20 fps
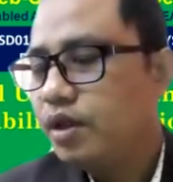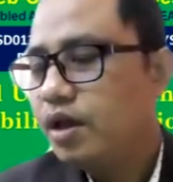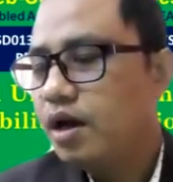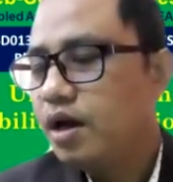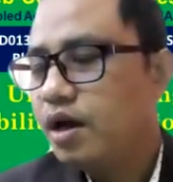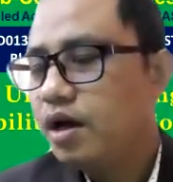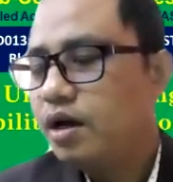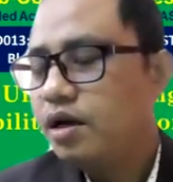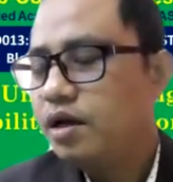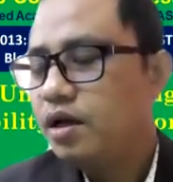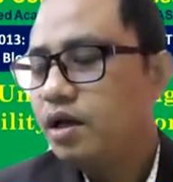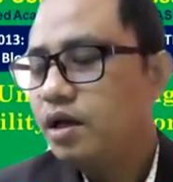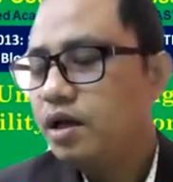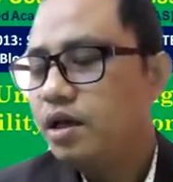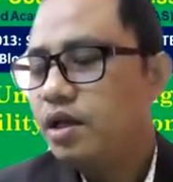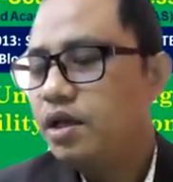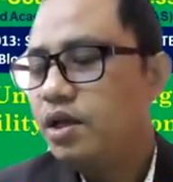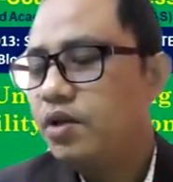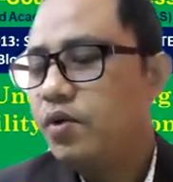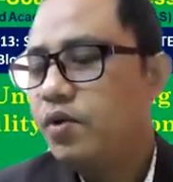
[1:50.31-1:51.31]
uh,
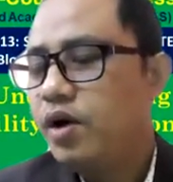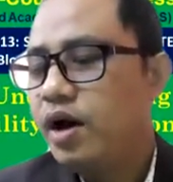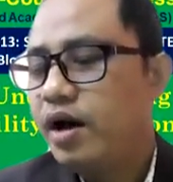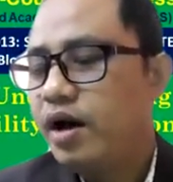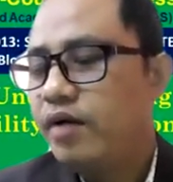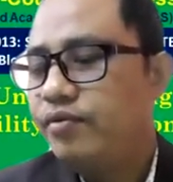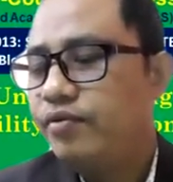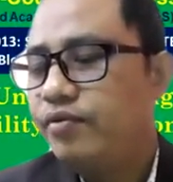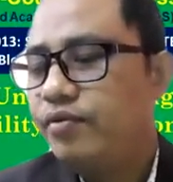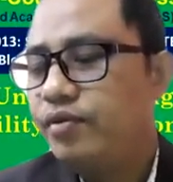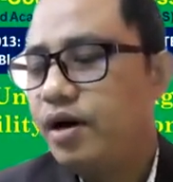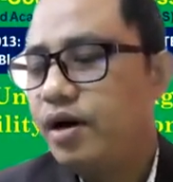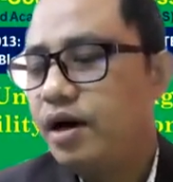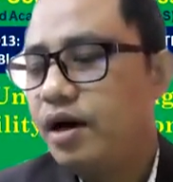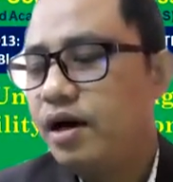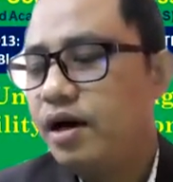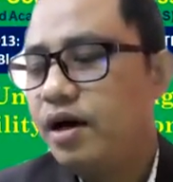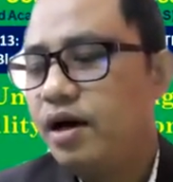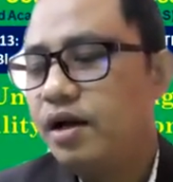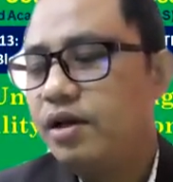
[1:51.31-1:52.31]
you
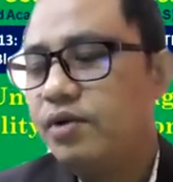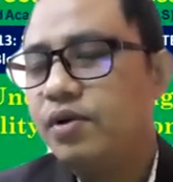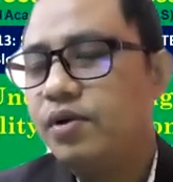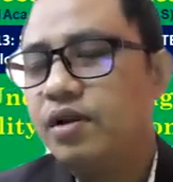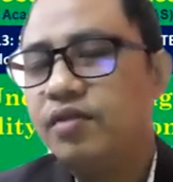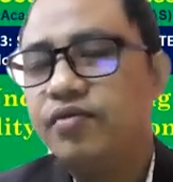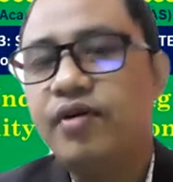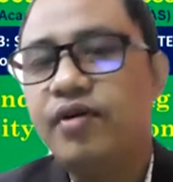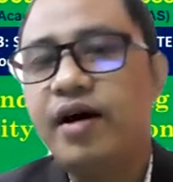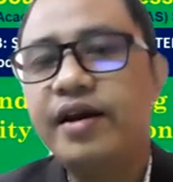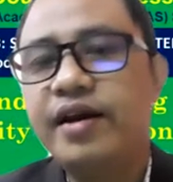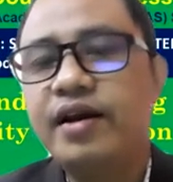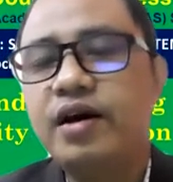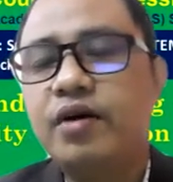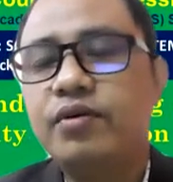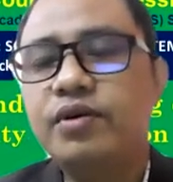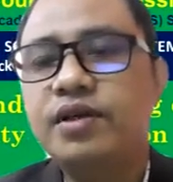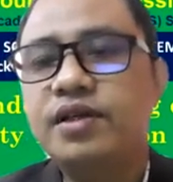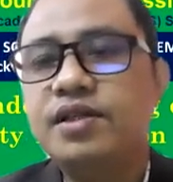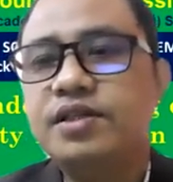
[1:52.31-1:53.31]
will find
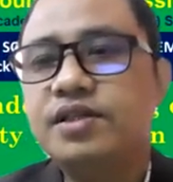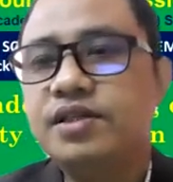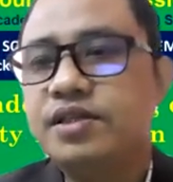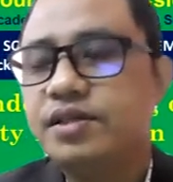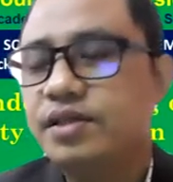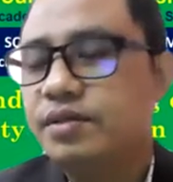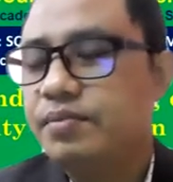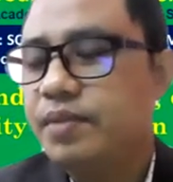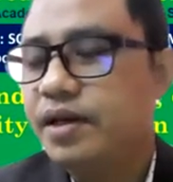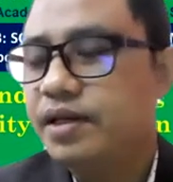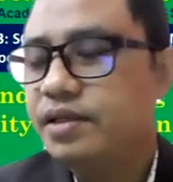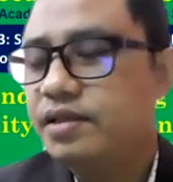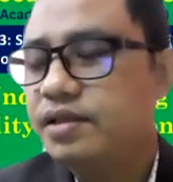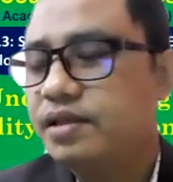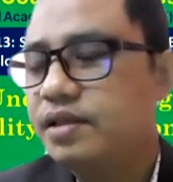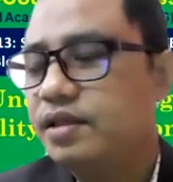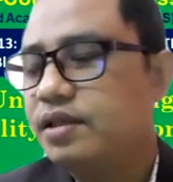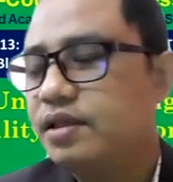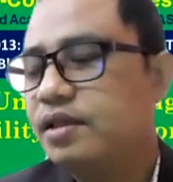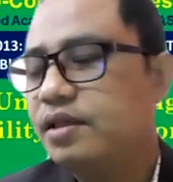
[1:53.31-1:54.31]
out in study
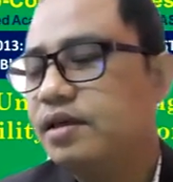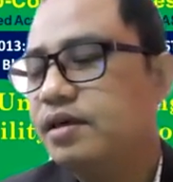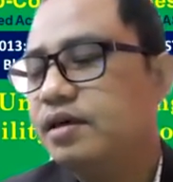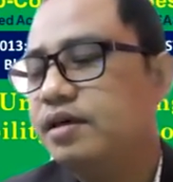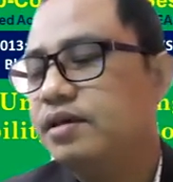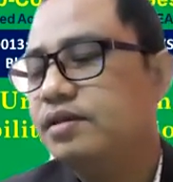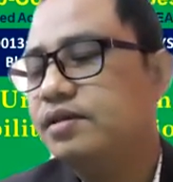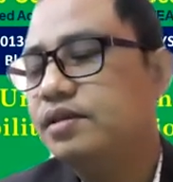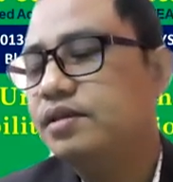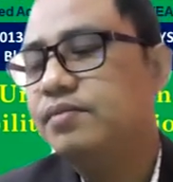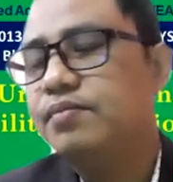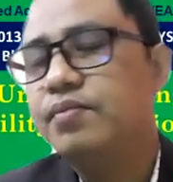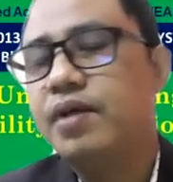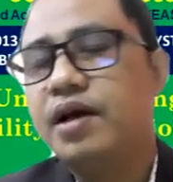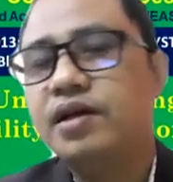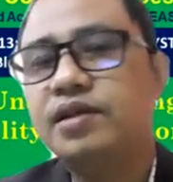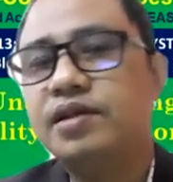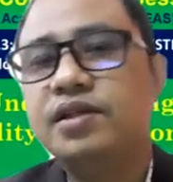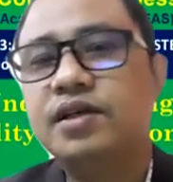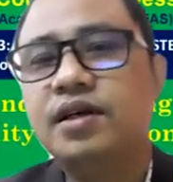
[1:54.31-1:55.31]
material there are some
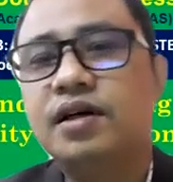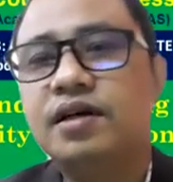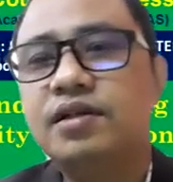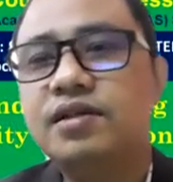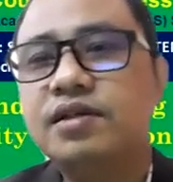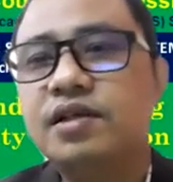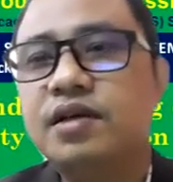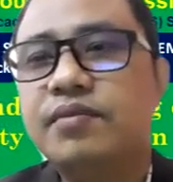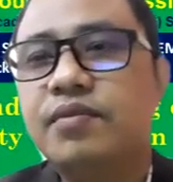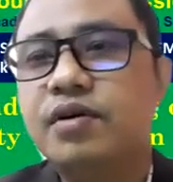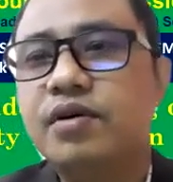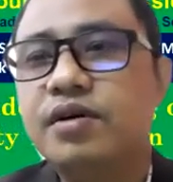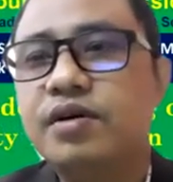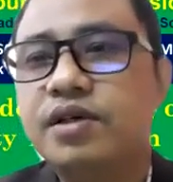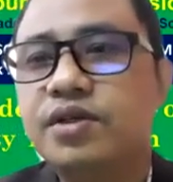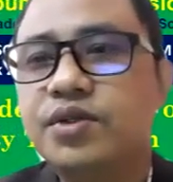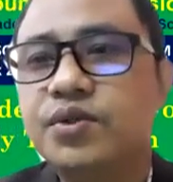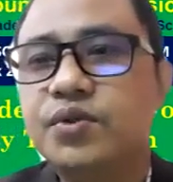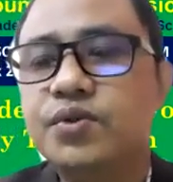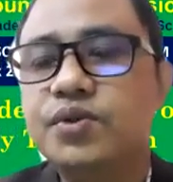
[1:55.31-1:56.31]
basic concept on
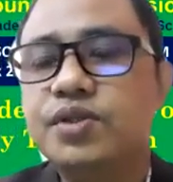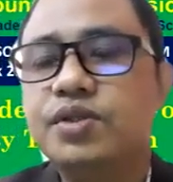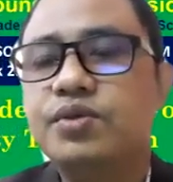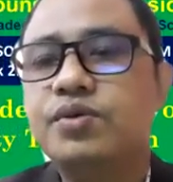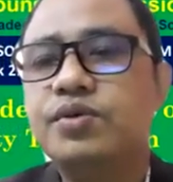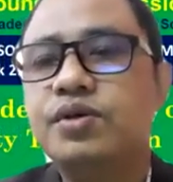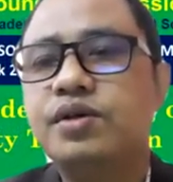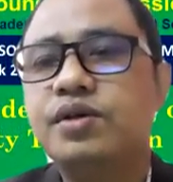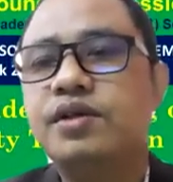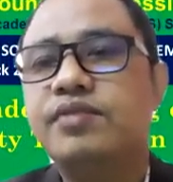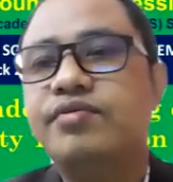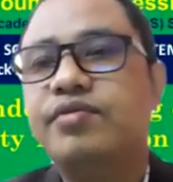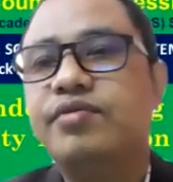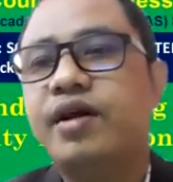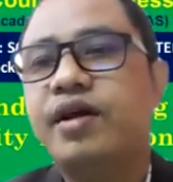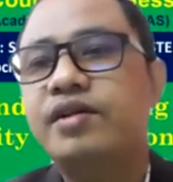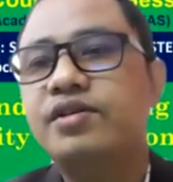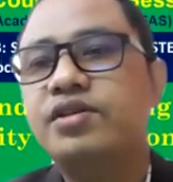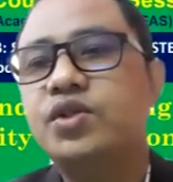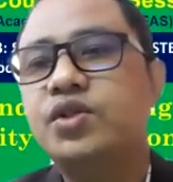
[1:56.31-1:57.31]
resources with
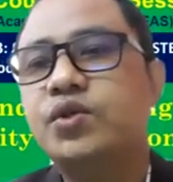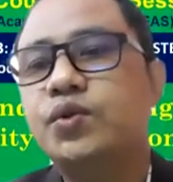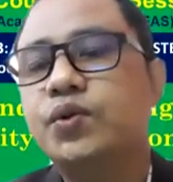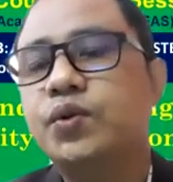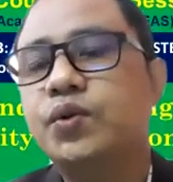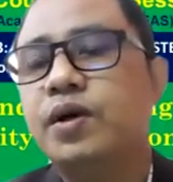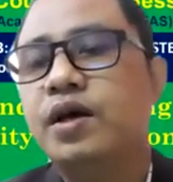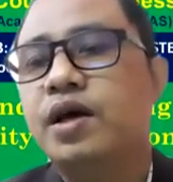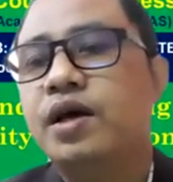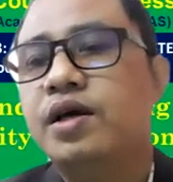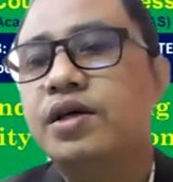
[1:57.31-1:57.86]
reference to